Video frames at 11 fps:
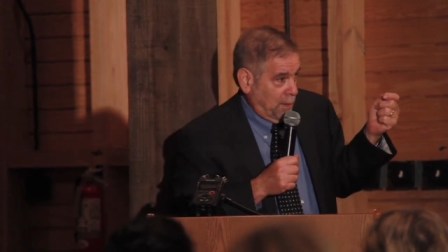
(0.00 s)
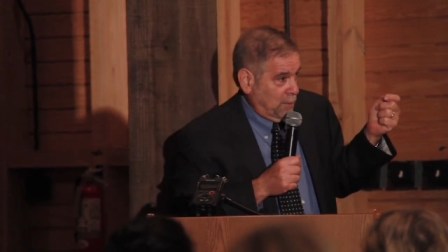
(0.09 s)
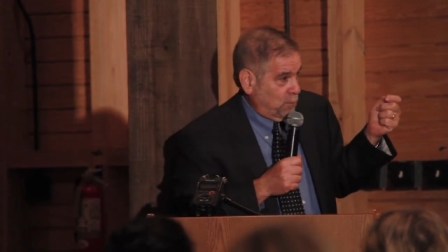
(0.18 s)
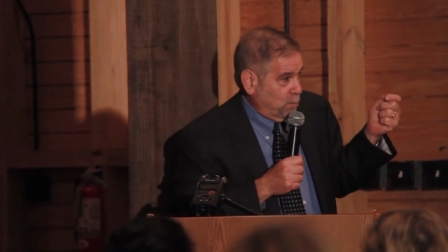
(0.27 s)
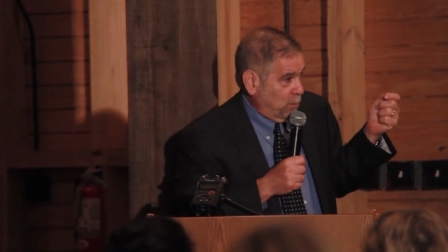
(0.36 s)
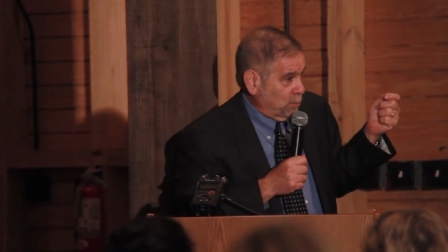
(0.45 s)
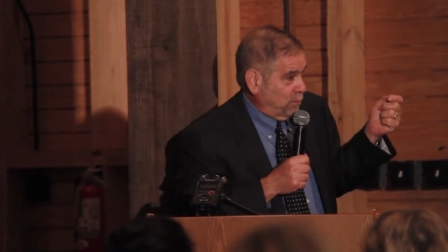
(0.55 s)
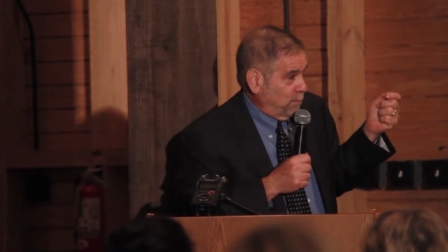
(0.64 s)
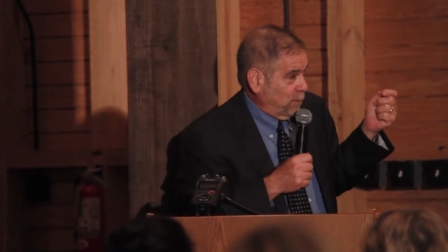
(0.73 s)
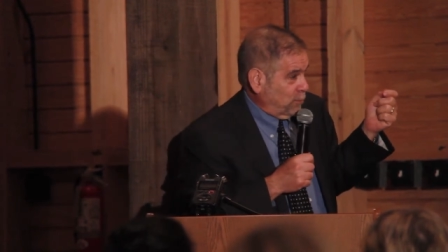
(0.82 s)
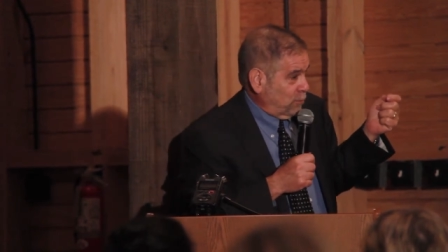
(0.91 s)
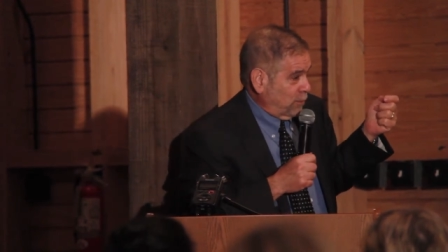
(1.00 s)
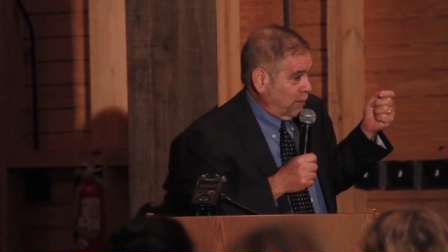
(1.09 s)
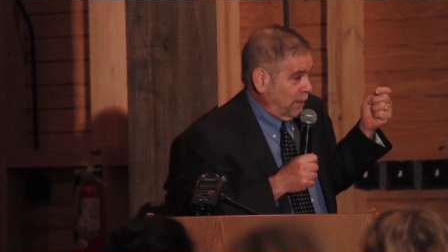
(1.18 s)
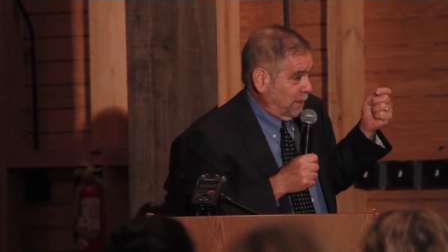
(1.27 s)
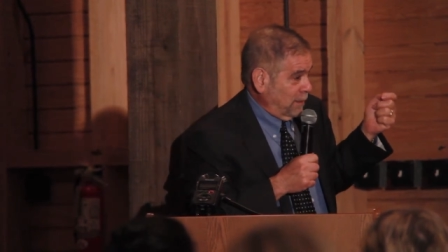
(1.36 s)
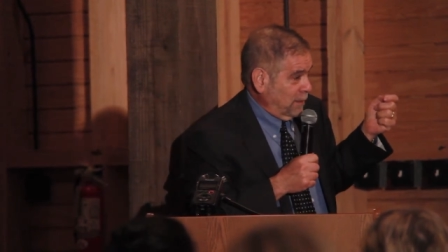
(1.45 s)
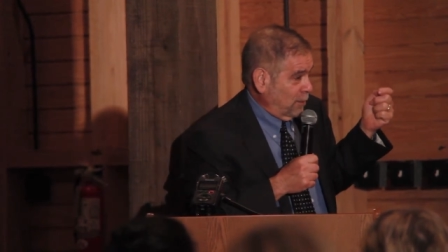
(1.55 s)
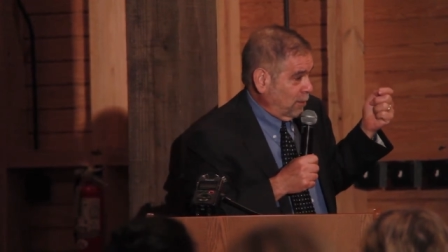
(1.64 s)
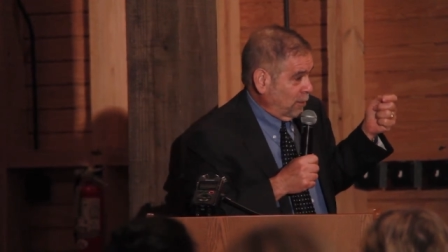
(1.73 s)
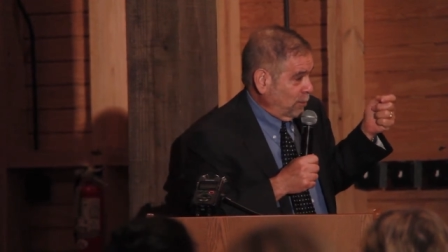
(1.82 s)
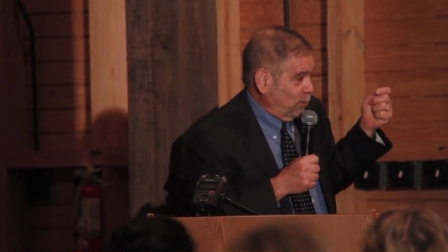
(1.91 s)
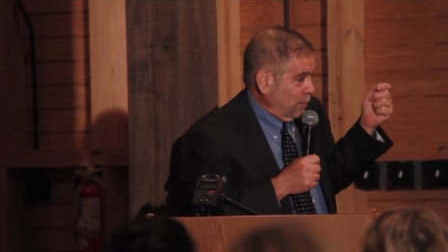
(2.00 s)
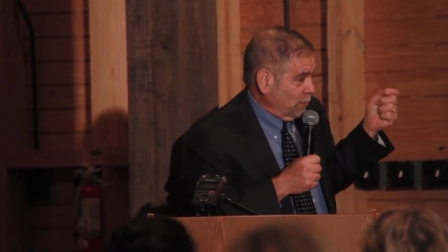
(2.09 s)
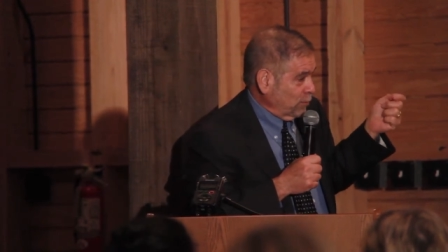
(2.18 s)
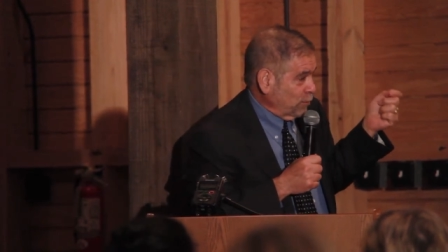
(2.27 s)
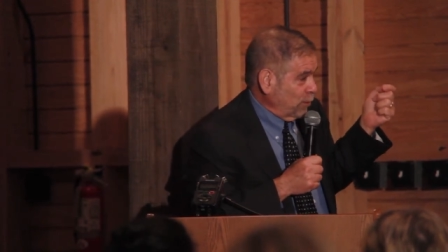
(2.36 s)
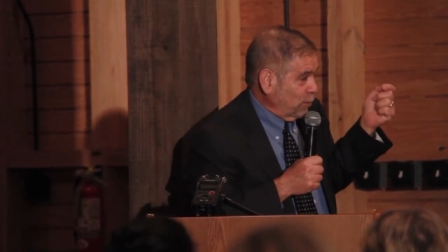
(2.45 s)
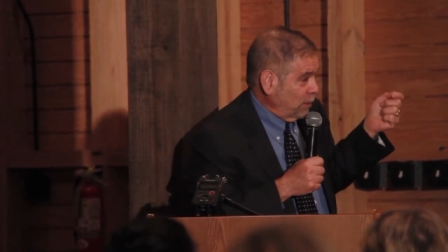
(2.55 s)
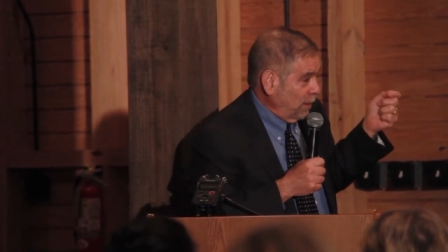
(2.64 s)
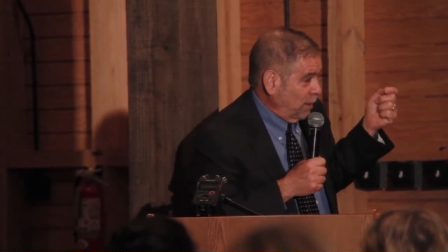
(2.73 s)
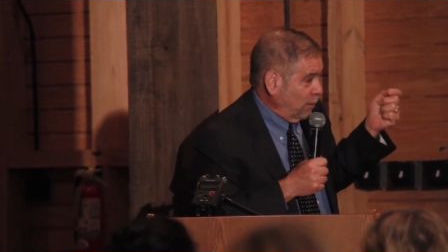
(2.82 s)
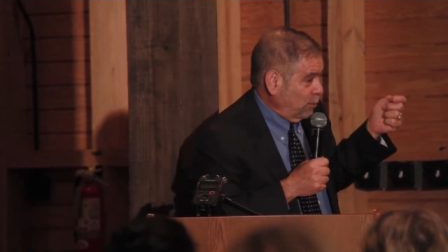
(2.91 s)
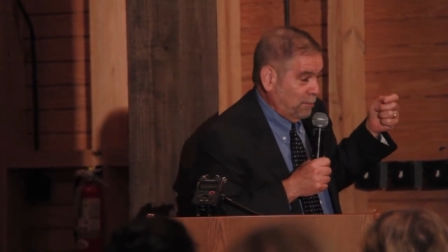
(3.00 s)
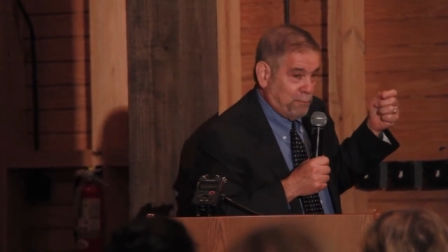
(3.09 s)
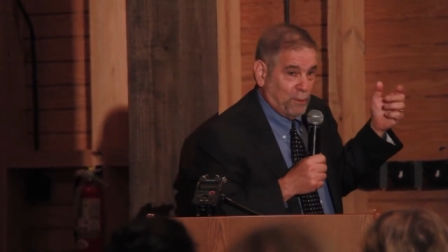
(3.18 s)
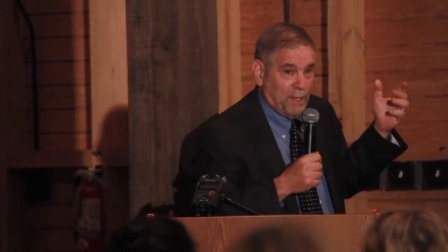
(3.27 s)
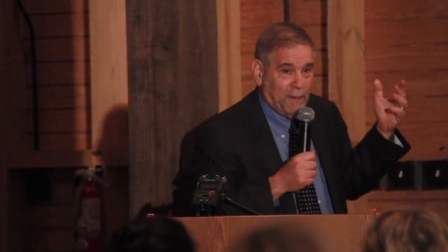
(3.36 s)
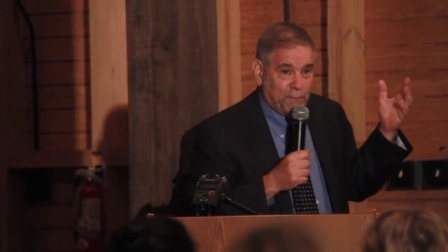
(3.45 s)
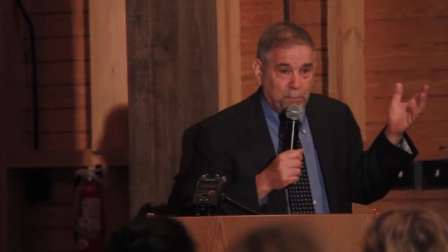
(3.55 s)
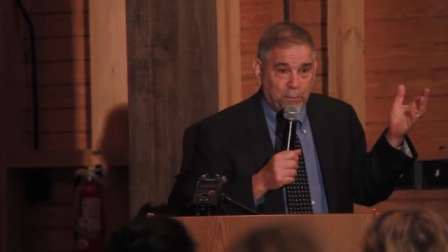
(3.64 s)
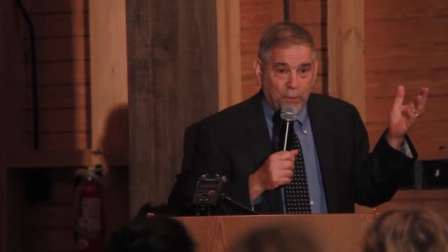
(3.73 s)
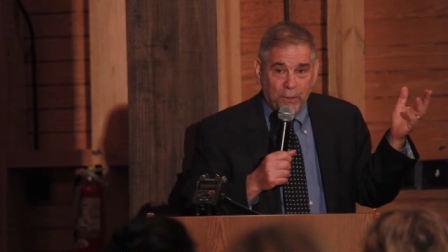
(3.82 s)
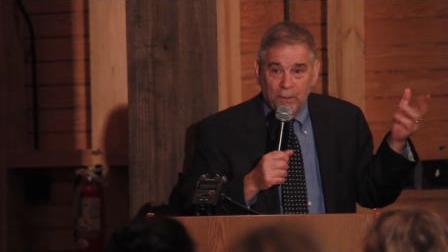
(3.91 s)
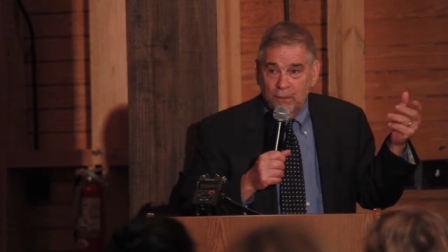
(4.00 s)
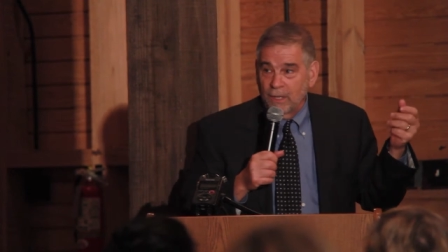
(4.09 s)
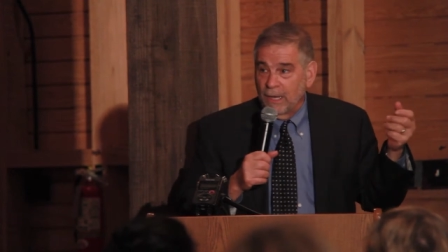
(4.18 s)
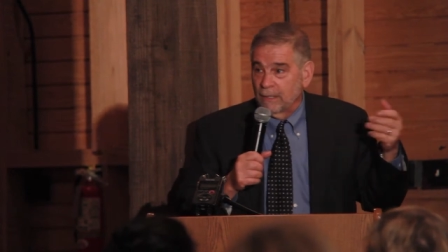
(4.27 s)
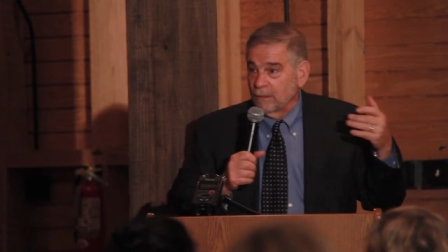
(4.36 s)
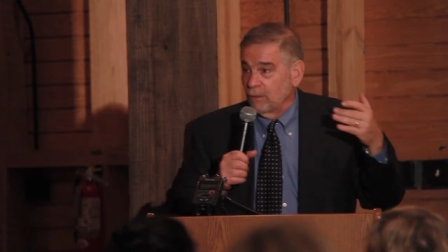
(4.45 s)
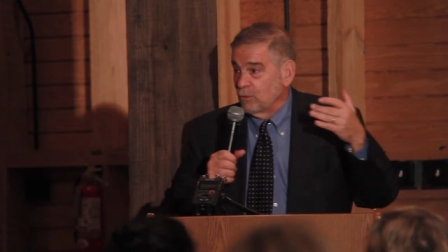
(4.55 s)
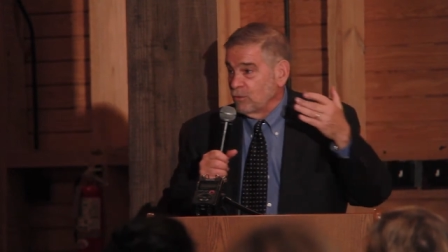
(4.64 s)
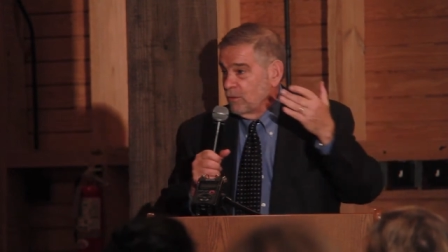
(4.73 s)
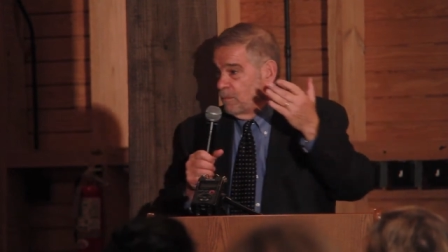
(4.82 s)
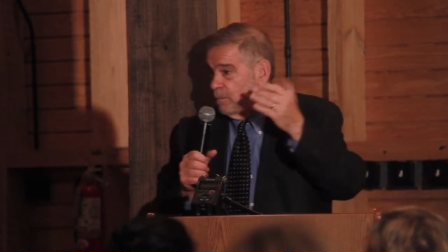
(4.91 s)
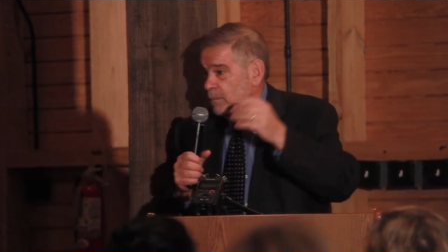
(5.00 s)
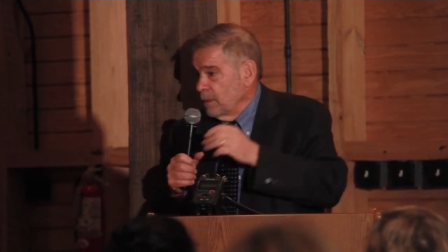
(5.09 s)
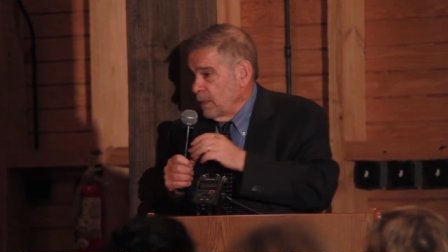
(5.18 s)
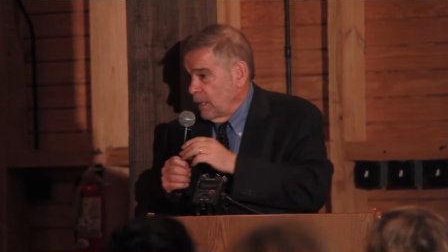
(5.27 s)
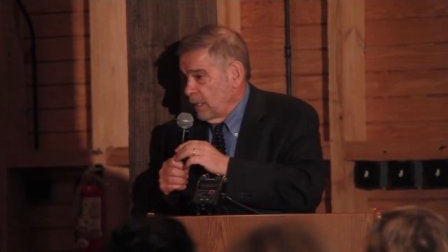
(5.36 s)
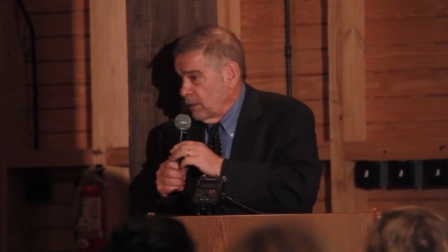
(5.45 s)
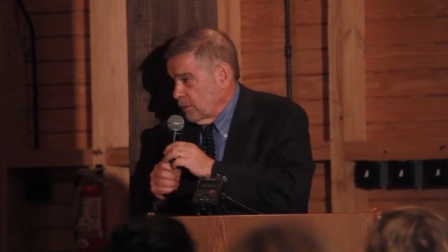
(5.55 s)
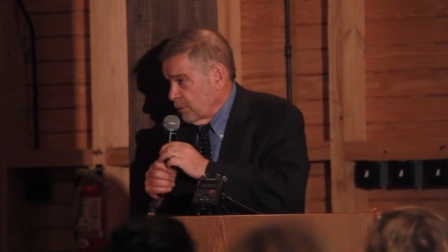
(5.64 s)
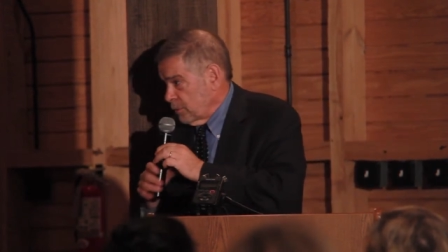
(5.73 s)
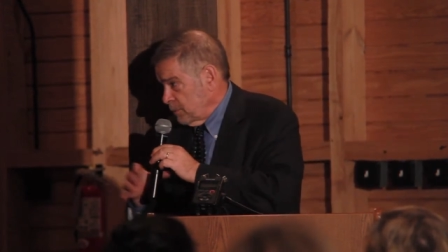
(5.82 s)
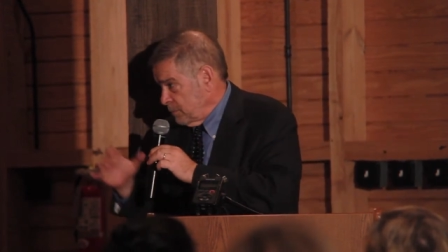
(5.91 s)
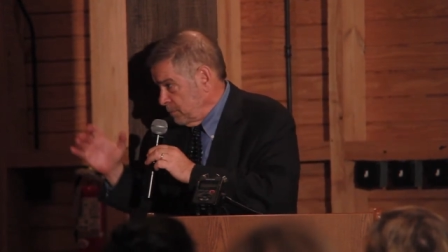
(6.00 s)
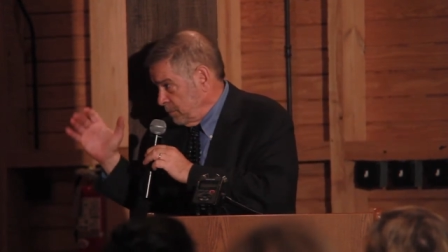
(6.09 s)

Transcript: as most of us are letting our lawns go yellow if we haven't put in cactus and other